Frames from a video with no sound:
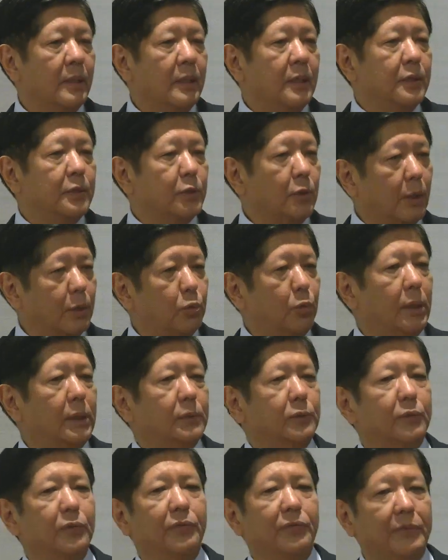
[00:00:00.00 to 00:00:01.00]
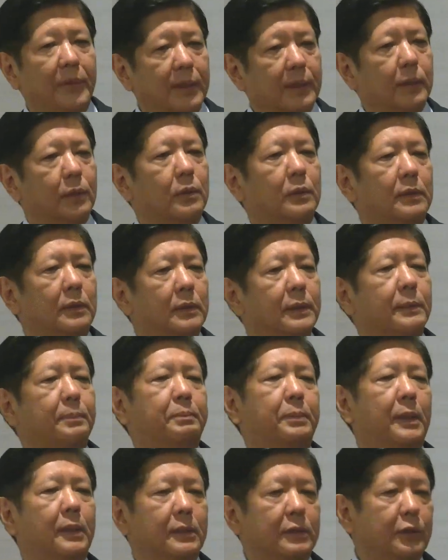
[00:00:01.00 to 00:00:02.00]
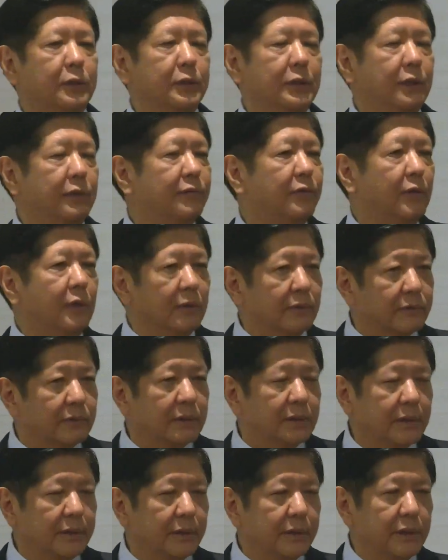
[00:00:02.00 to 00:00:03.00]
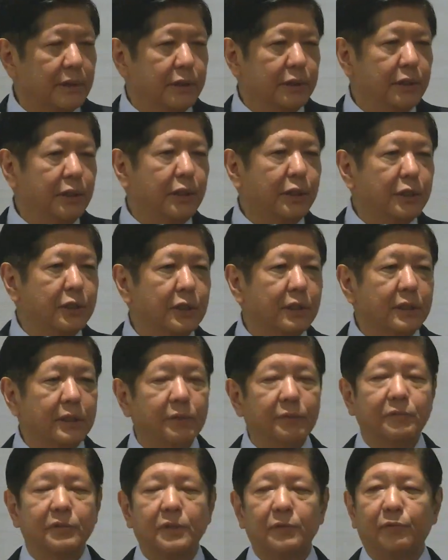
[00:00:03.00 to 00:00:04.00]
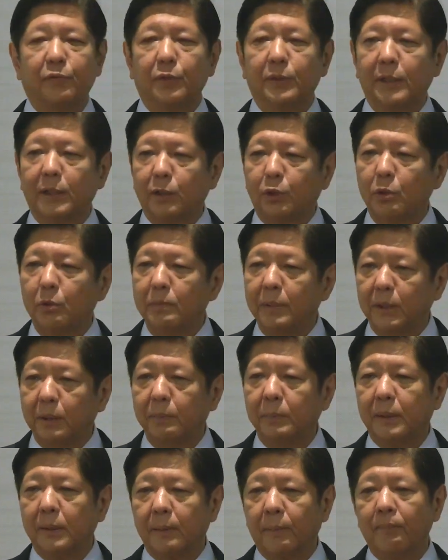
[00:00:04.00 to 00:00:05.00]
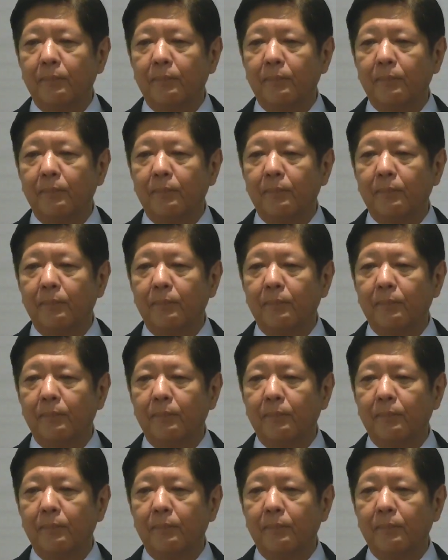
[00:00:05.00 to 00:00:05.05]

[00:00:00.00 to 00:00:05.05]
So I want to thank all the partners involved in these initiatives for their commitment,